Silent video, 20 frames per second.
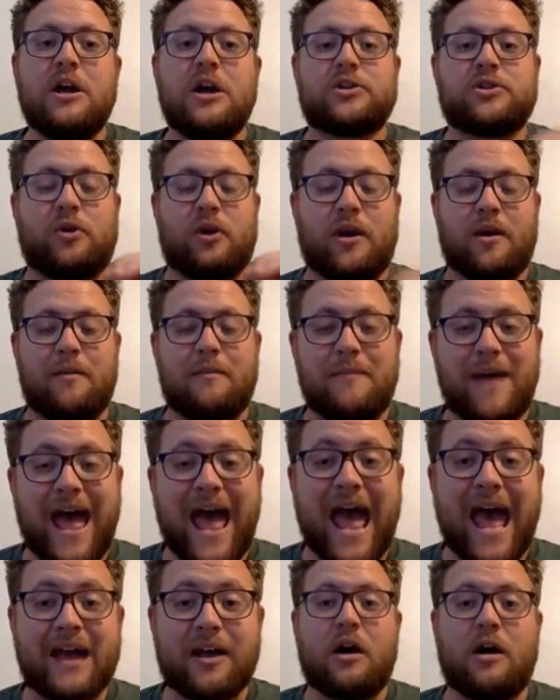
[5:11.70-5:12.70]
So on a
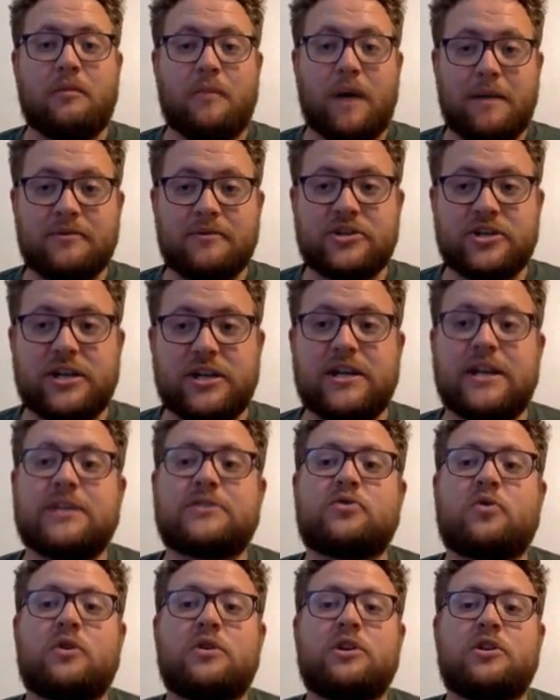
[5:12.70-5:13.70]
Mac, on my machine, it's
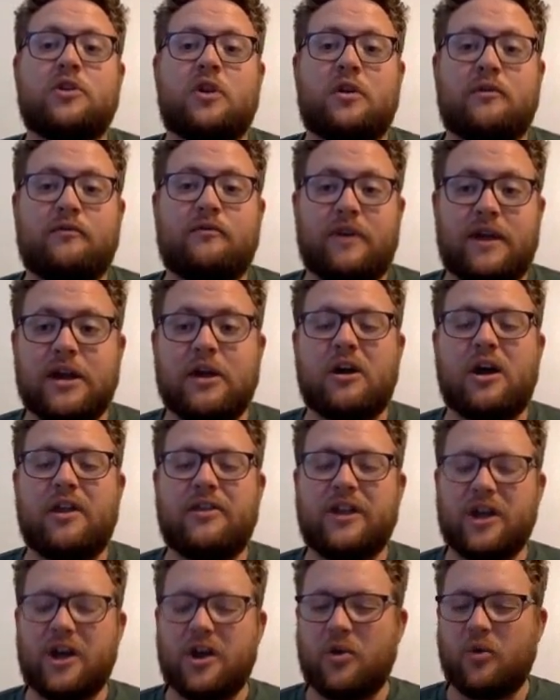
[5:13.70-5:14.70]
going to notify here. I
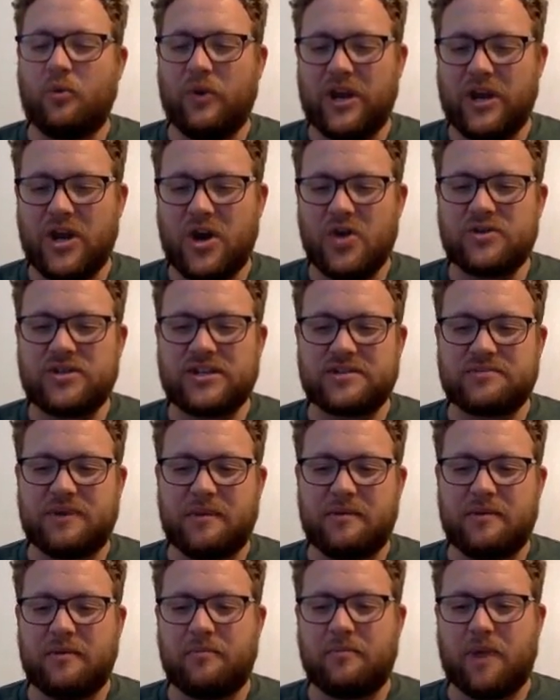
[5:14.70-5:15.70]
think on a Windows, it's
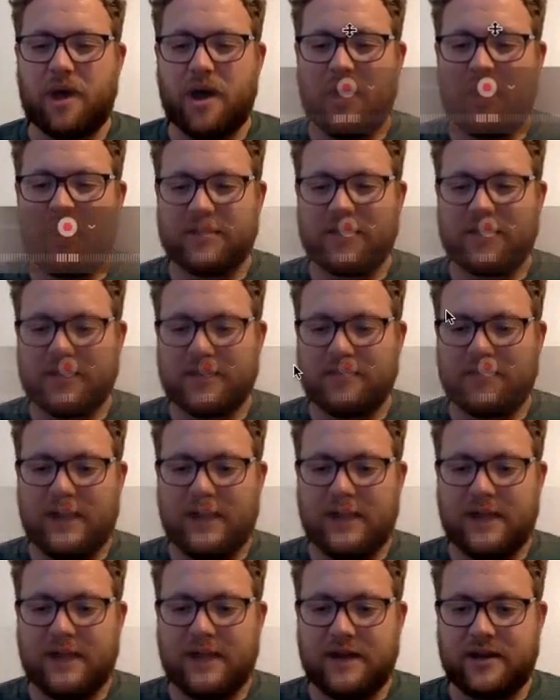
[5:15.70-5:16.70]
probably the bottom. It's going to be
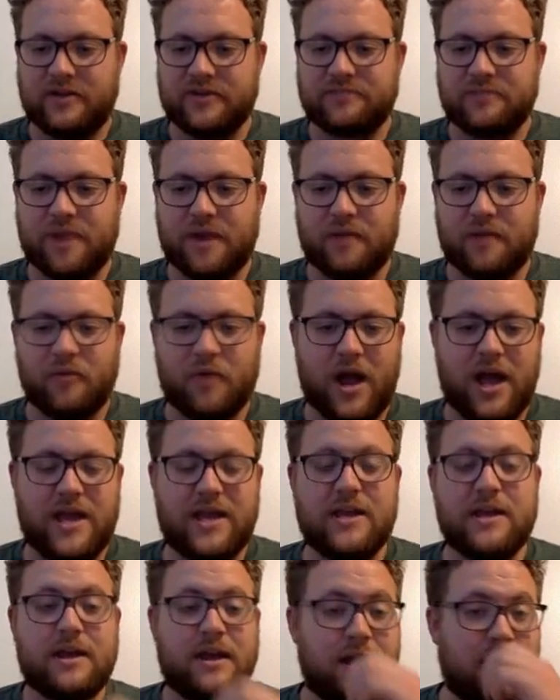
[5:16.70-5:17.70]
down here in this bottom
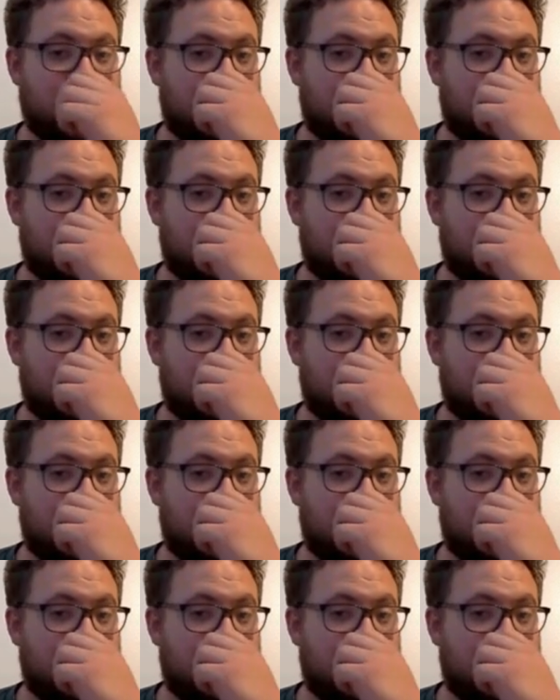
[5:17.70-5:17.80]
right.